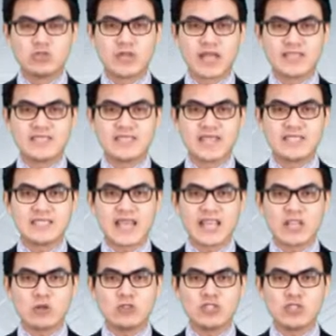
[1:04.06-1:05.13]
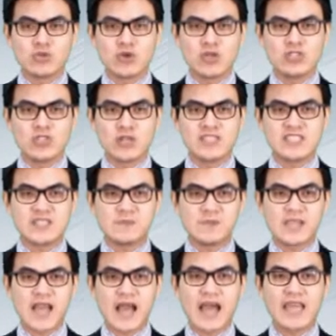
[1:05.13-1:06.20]
Today's data includes Eurozone
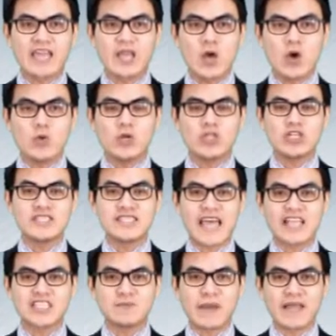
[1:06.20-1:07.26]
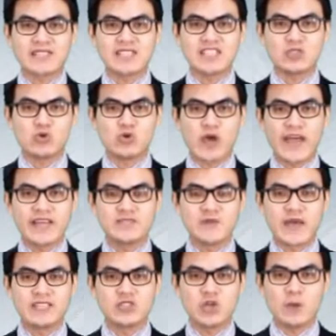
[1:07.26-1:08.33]
CPI, which is expected to rise
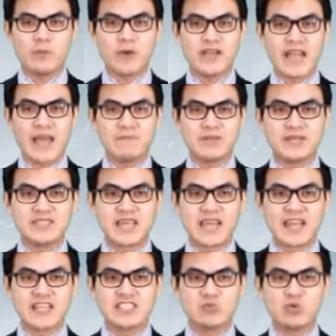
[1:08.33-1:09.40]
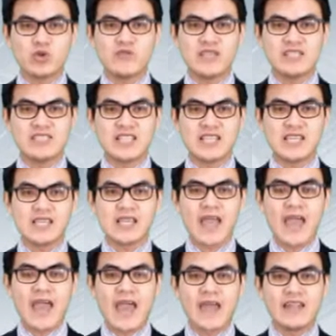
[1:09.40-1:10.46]
by 0.9% as
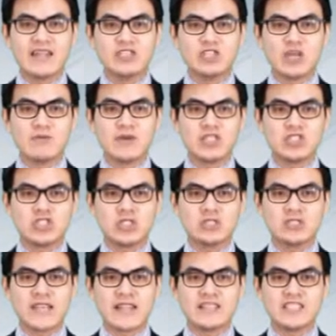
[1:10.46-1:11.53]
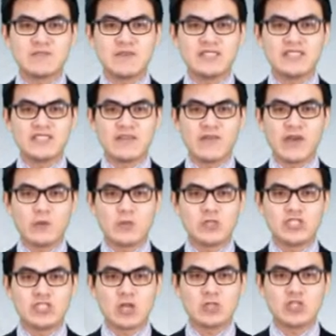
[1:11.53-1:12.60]
previously, and the German Geo Sentiment Survey,
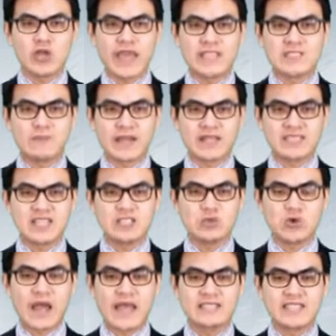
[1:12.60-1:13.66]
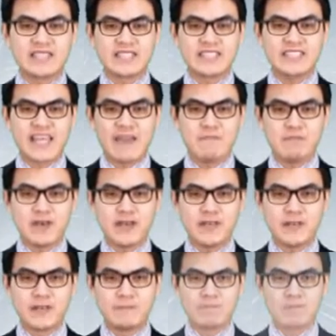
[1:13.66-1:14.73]
which is also expected to rise in
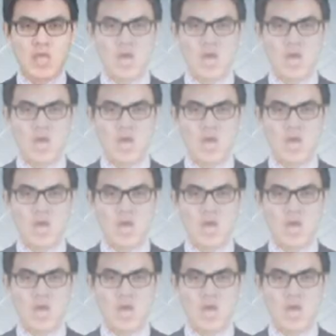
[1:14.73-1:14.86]
December.